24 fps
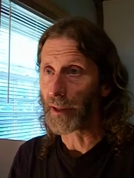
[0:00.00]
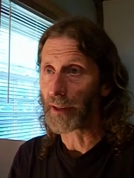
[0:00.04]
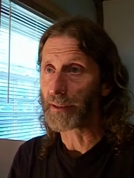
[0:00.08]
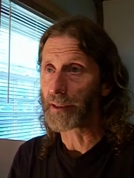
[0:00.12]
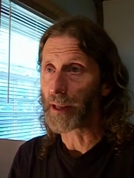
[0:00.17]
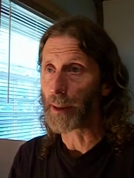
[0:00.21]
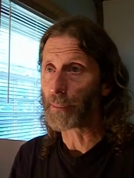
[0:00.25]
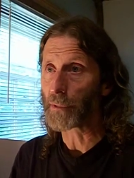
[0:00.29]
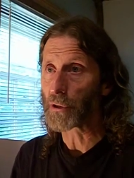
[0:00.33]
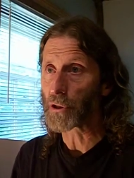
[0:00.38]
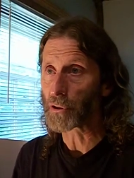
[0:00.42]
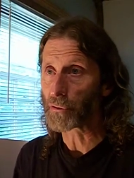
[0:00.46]
that
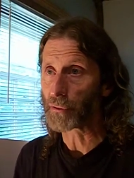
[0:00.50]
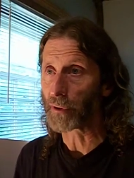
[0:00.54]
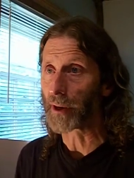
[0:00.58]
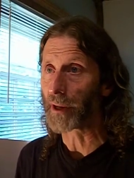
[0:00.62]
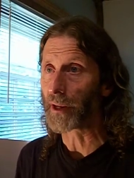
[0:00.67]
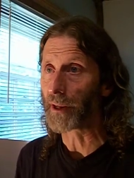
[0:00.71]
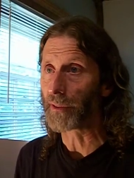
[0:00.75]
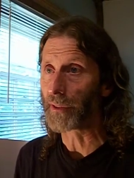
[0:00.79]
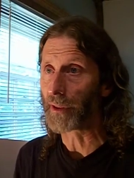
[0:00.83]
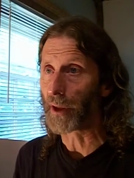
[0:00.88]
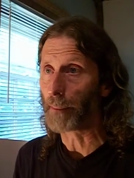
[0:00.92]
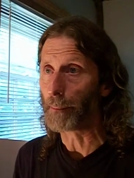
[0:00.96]

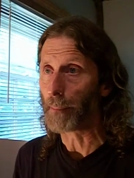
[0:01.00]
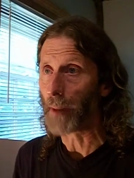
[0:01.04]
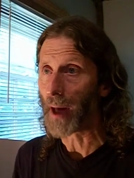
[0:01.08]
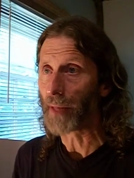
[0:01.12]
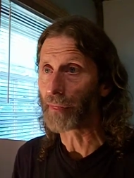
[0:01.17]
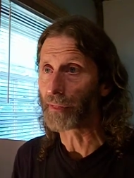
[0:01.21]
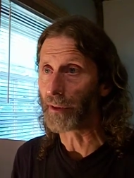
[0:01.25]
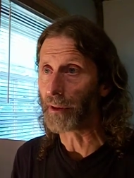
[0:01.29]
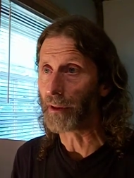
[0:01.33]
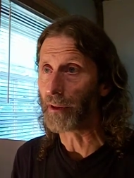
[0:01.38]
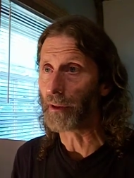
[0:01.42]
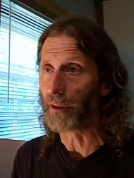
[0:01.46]
demonstrated their
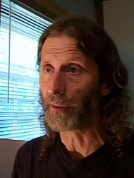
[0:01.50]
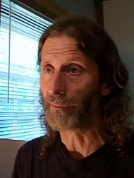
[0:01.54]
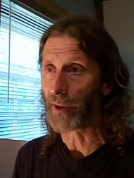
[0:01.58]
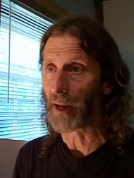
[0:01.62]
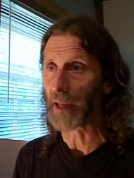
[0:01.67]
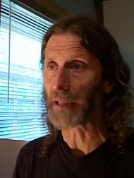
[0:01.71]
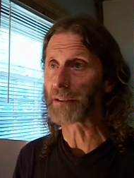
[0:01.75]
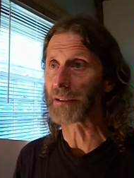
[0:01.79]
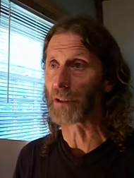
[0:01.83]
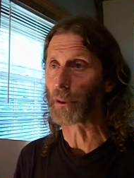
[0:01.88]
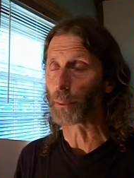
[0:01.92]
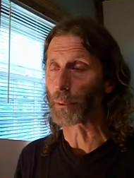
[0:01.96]
method of
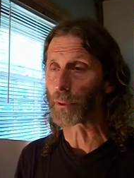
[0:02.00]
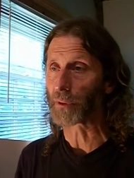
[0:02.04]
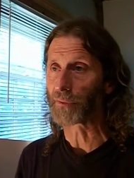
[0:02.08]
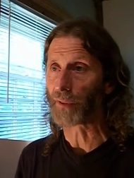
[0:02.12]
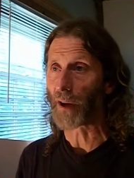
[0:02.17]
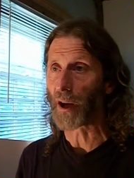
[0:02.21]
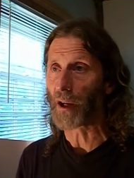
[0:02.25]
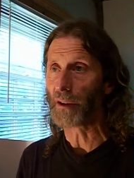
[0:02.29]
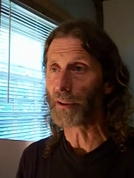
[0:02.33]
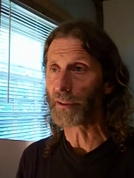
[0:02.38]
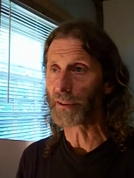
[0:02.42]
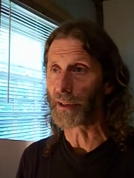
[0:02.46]
exit was
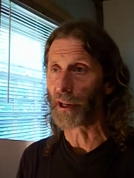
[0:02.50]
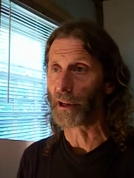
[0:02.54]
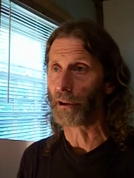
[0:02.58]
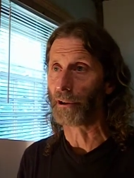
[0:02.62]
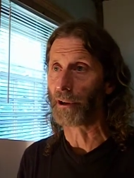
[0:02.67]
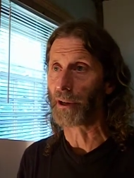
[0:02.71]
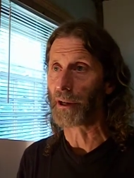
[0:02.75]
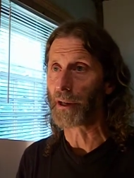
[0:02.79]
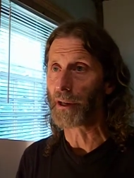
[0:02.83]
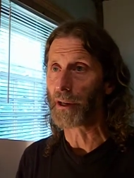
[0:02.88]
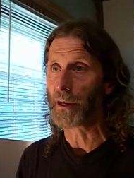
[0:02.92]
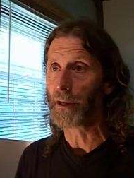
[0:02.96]

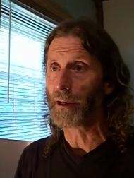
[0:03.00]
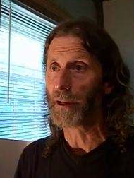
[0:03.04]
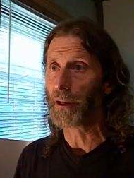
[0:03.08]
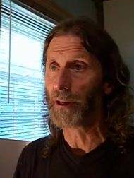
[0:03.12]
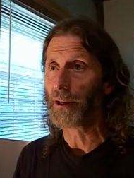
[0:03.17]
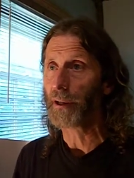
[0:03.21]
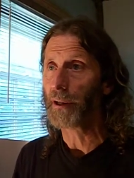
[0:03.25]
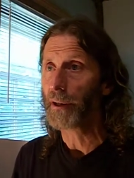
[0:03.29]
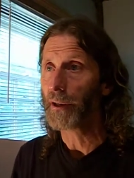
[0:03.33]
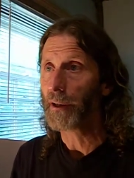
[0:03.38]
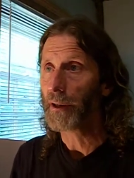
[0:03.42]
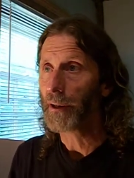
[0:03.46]
voluntary.
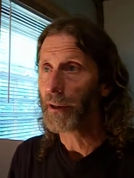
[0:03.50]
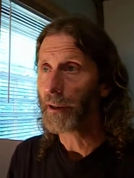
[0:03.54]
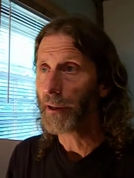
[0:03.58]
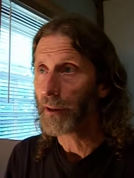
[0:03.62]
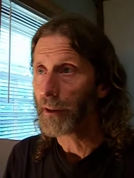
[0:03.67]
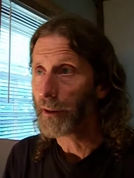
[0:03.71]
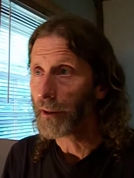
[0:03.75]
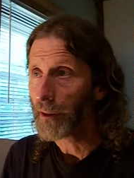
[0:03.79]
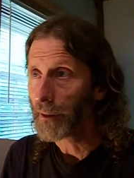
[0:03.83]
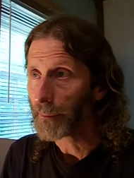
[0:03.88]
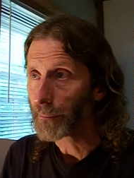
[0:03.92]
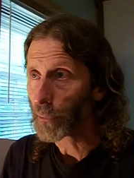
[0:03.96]

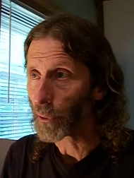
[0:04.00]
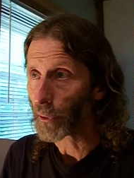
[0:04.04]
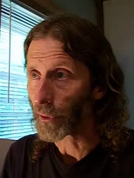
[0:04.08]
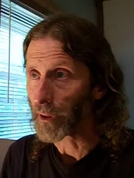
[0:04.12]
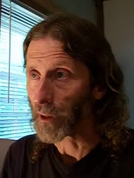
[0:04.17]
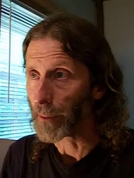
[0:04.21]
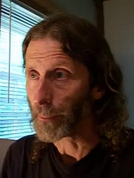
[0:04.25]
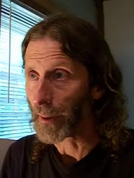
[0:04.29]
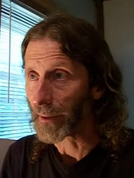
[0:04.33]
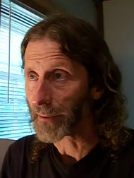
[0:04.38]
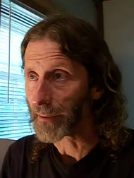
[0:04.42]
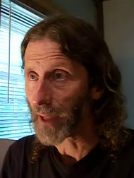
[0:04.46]

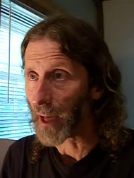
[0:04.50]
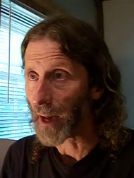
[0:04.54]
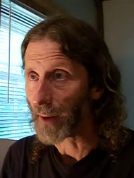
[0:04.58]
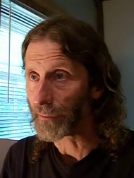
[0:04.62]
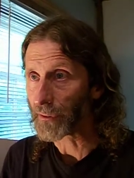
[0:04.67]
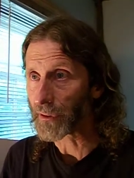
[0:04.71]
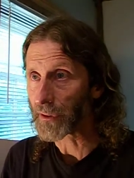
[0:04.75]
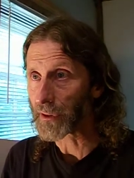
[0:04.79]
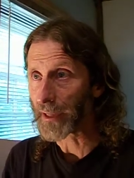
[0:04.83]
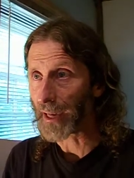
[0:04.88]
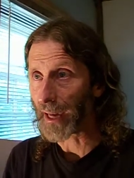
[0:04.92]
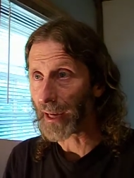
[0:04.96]
talking about the
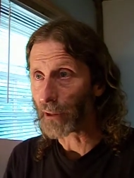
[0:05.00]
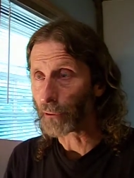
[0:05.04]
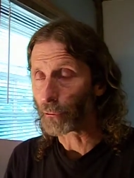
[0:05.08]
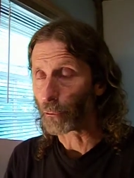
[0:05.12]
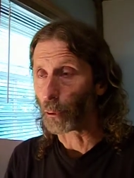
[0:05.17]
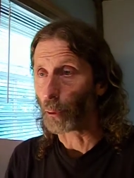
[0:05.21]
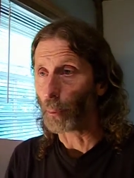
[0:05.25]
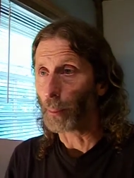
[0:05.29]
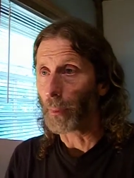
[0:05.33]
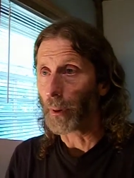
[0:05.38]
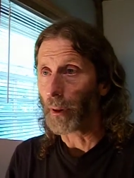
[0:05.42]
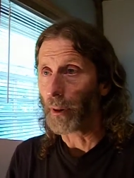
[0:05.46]
Heaven's Gate
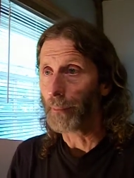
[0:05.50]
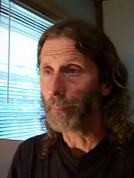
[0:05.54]
group.